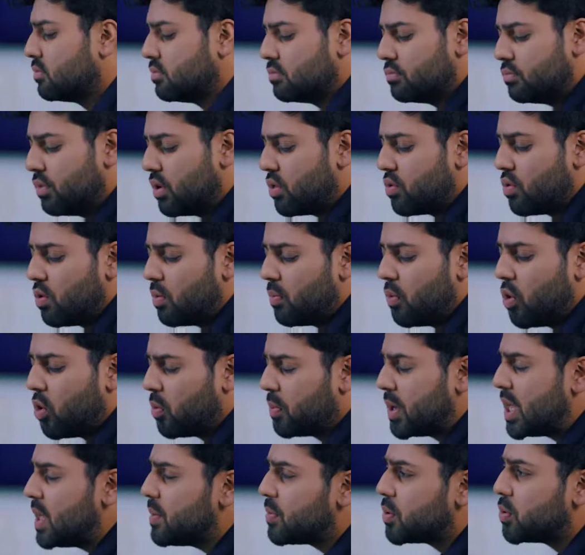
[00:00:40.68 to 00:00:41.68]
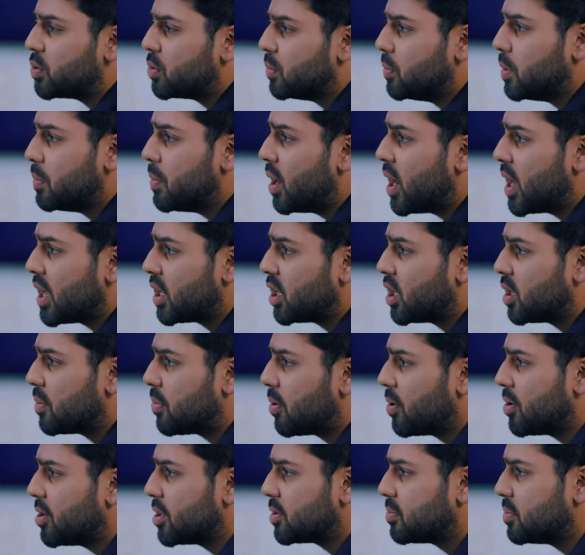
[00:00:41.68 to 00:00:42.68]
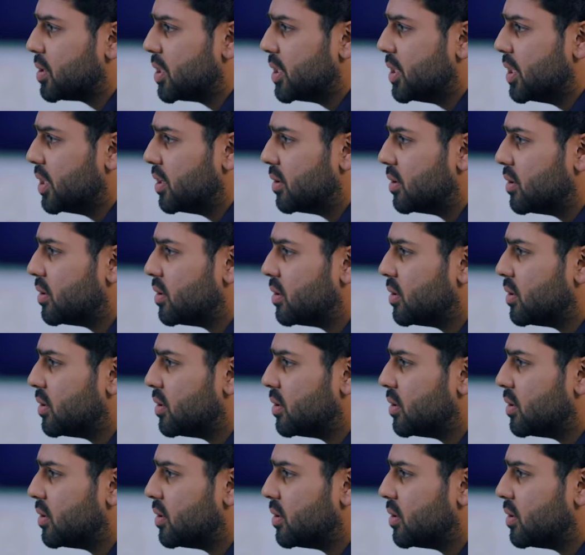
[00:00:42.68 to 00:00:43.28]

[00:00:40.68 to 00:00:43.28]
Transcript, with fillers: We thought more people would be buying our product by now.